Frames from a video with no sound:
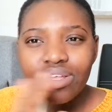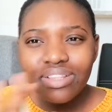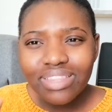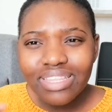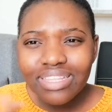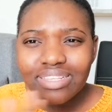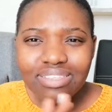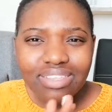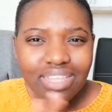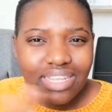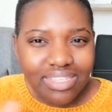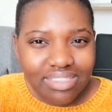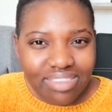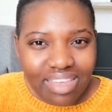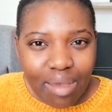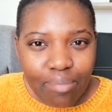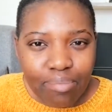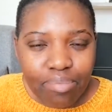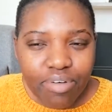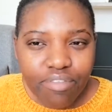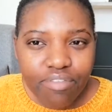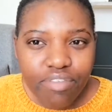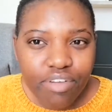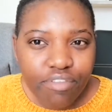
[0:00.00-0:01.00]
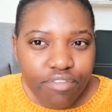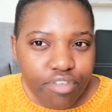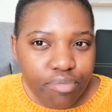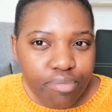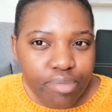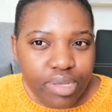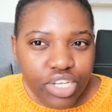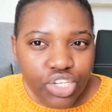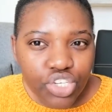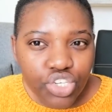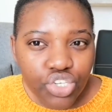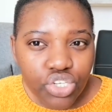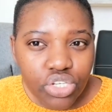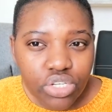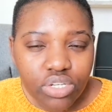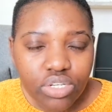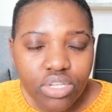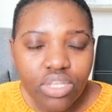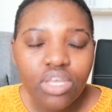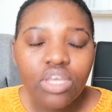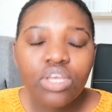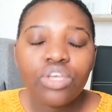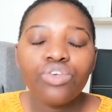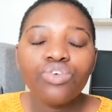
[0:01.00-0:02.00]
that type of information.
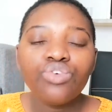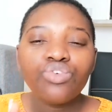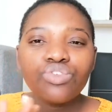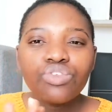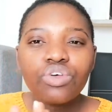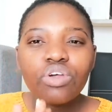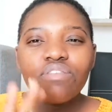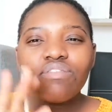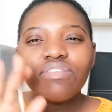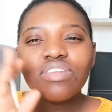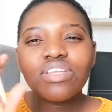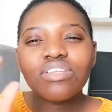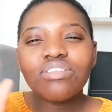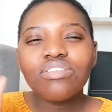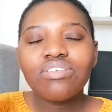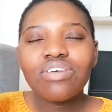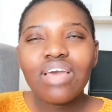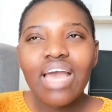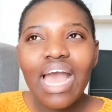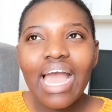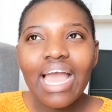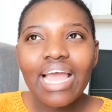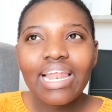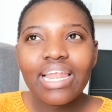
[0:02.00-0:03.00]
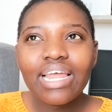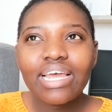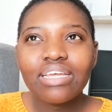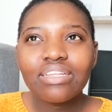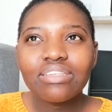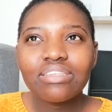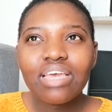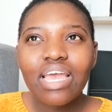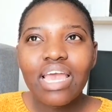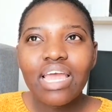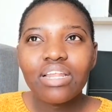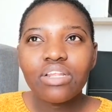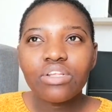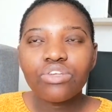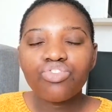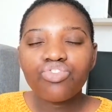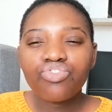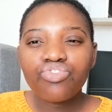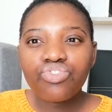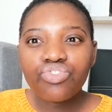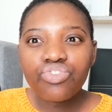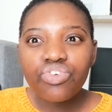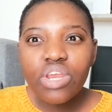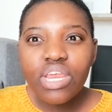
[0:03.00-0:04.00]
You sort of need to highlight and
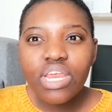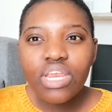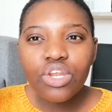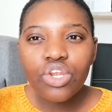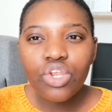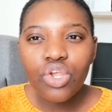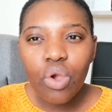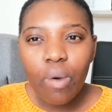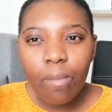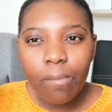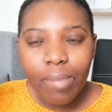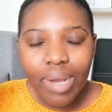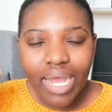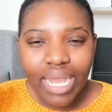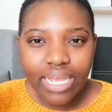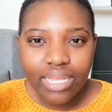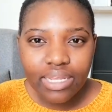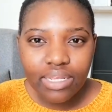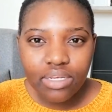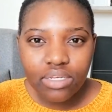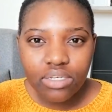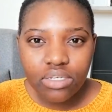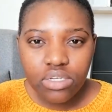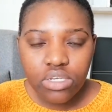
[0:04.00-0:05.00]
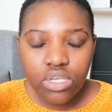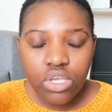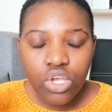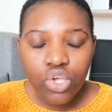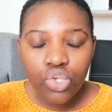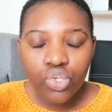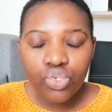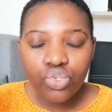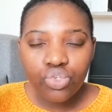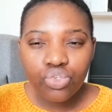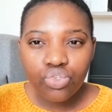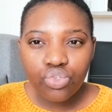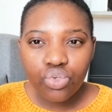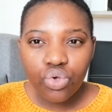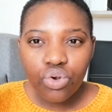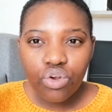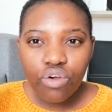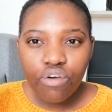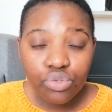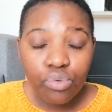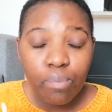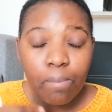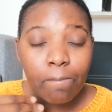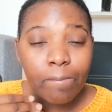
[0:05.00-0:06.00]
train your mind to sort
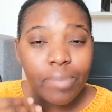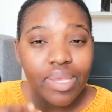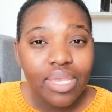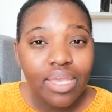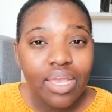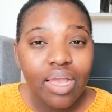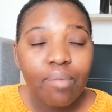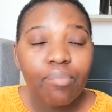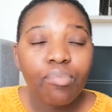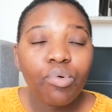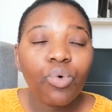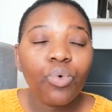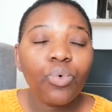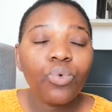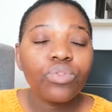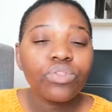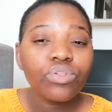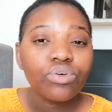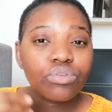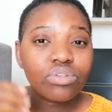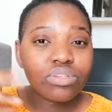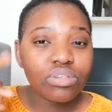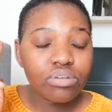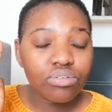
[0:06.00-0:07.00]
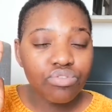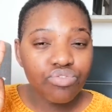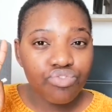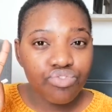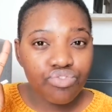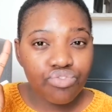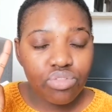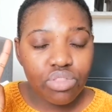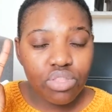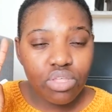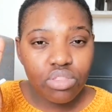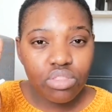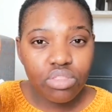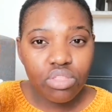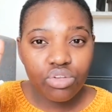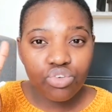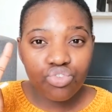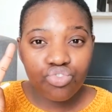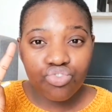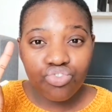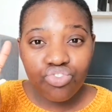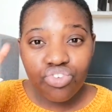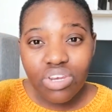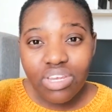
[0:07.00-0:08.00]
of pick up all the
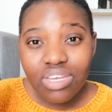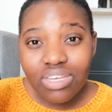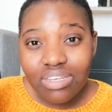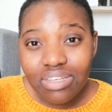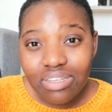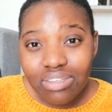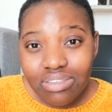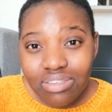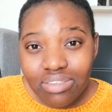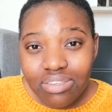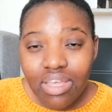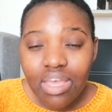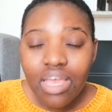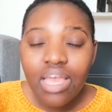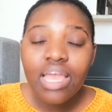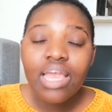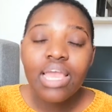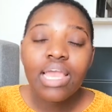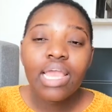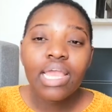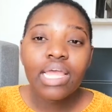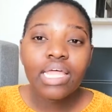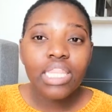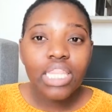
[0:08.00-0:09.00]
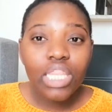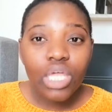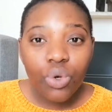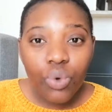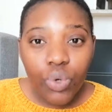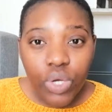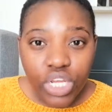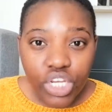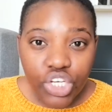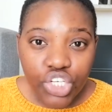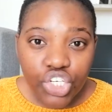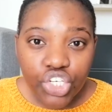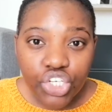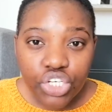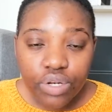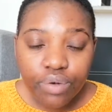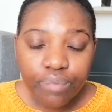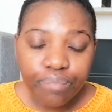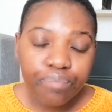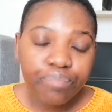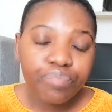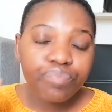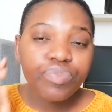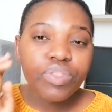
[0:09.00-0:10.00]
triggers in the question,
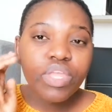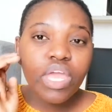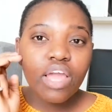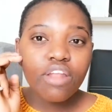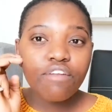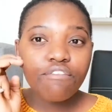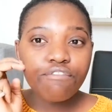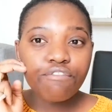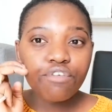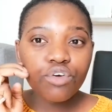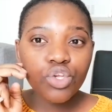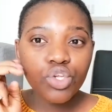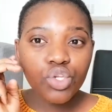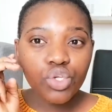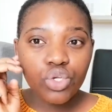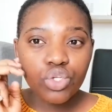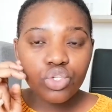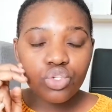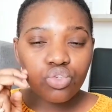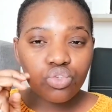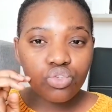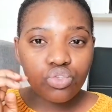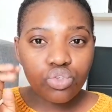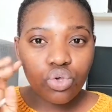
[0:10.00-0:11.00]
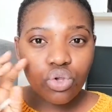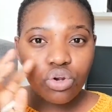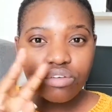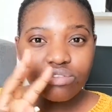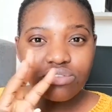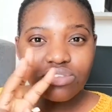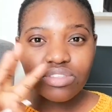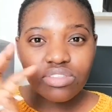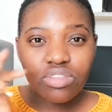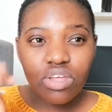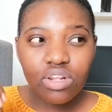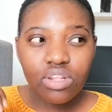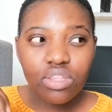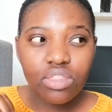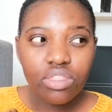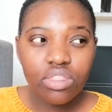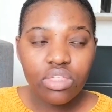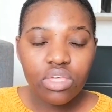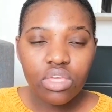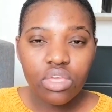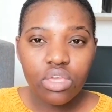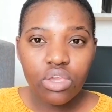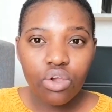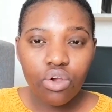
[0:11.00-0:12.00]
and for you to sort of start
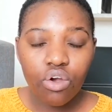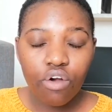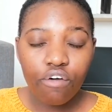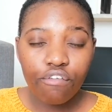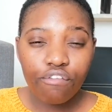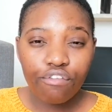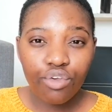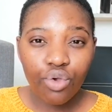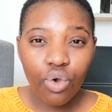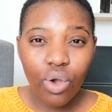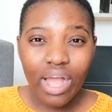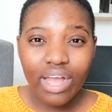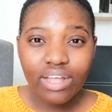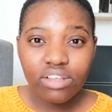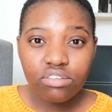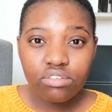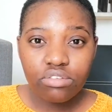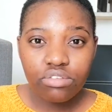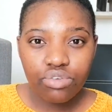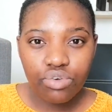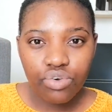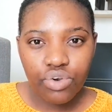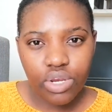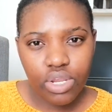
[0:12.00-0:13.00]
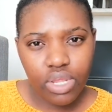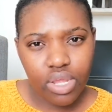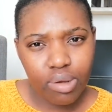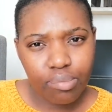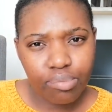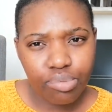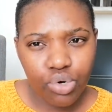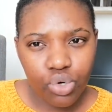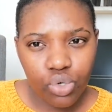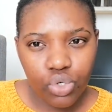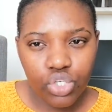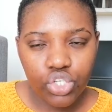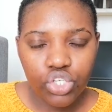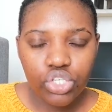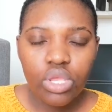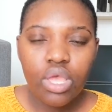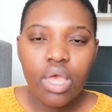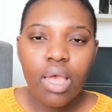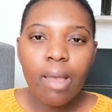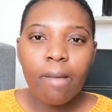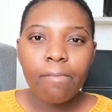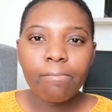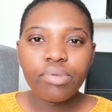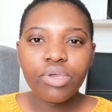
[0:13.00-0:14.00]
thinking of your answering approach,
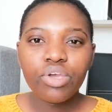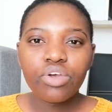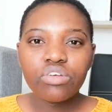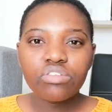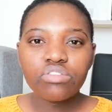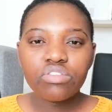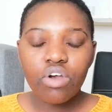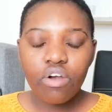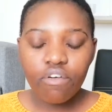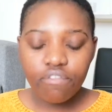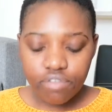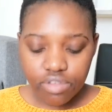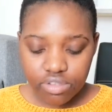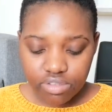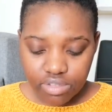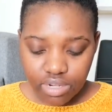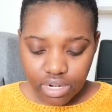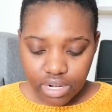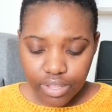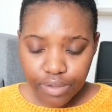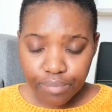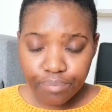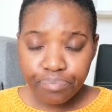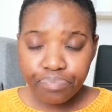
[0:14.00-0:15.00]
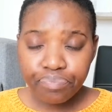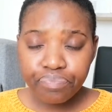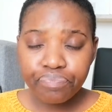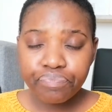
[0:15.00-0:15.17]
because obviously